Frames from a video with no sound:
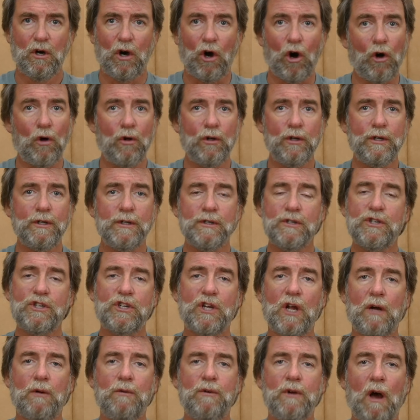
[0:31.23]
All guns
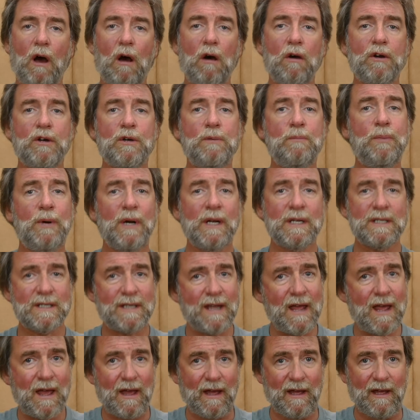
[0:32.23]
shown are
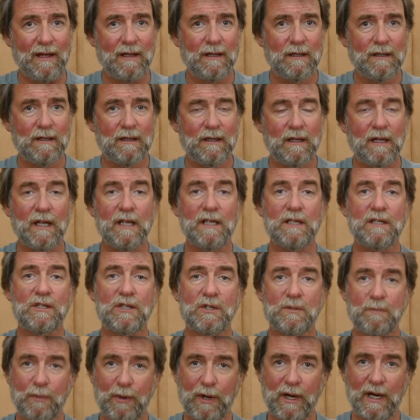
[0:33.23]
compressed air, in
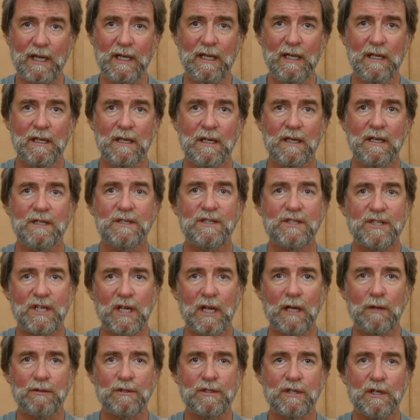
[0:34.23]
spring,
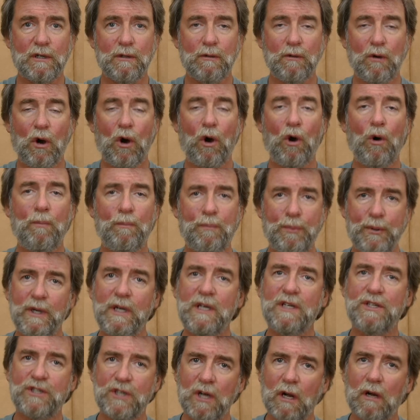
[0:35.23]
CO2 or
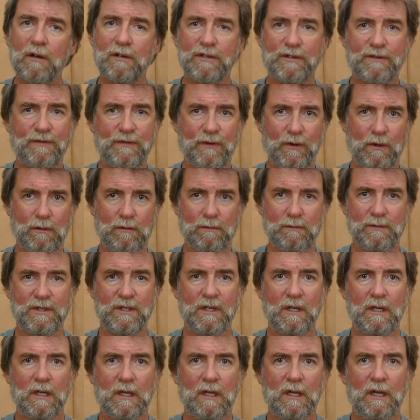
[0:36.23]
pre-charged
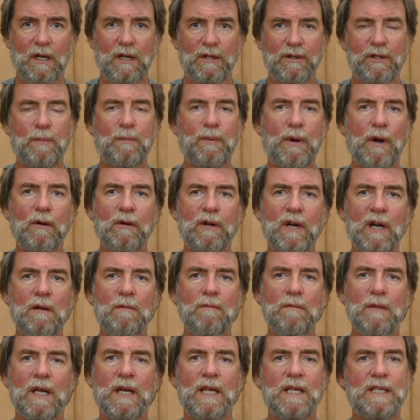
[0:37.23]
forms. The
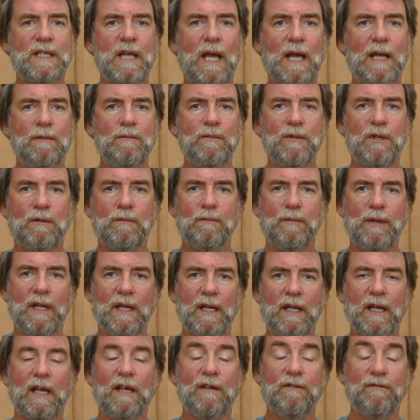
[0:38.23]
programme is aimed at
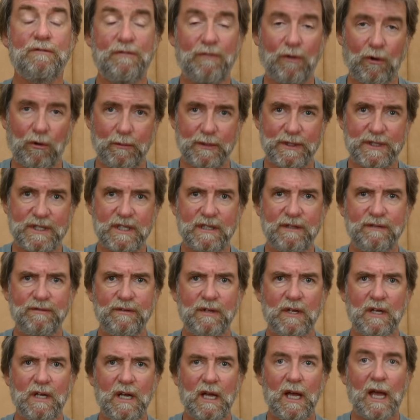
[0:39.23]
being
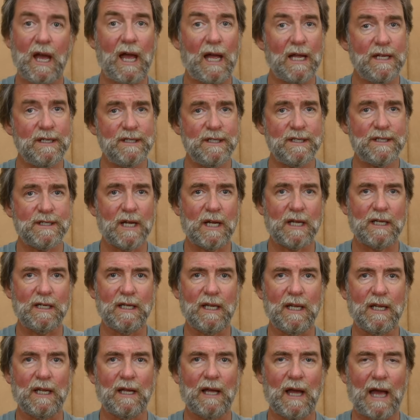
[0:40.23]
informative,
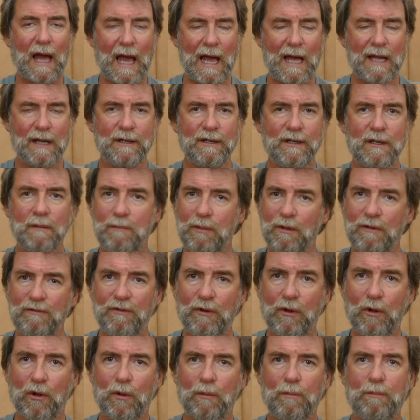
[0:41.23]
entertaining, and
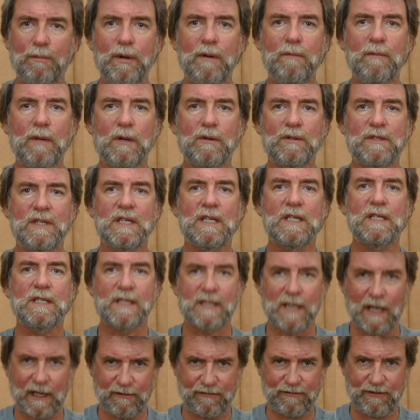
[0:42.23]
above all, promoting
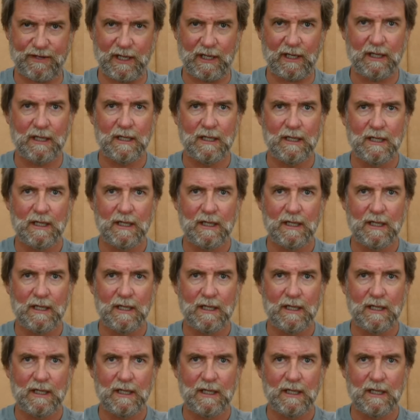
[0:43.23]
safety.